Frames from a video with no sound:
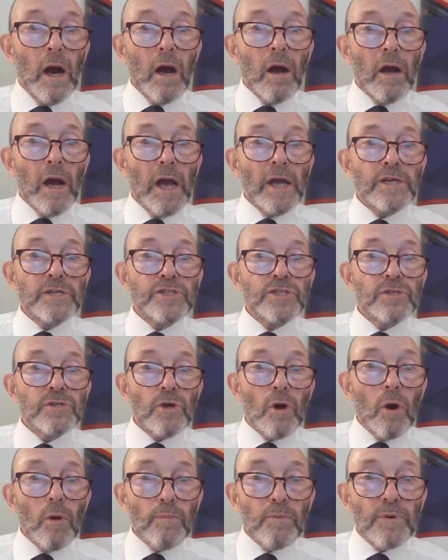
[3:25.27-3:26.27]
Our ancient
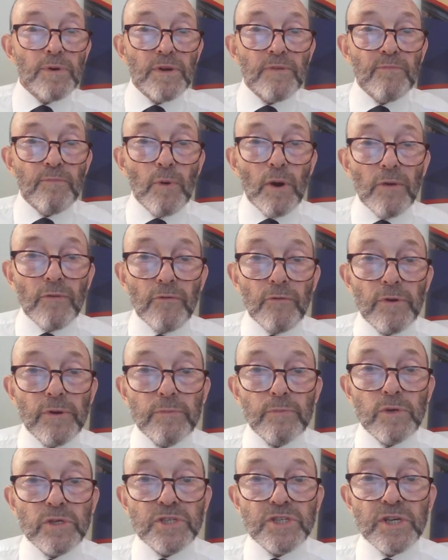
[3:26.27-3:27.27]
operative
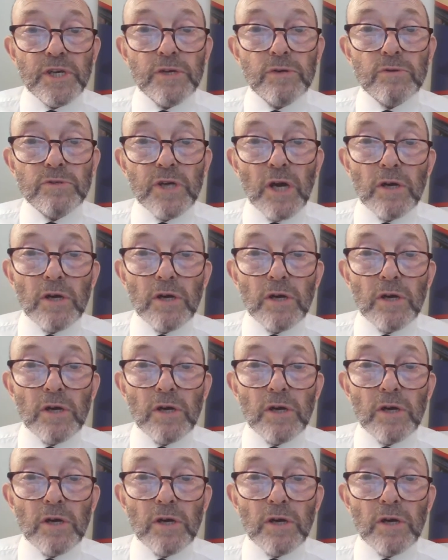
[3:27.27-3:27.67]
brethren were skilled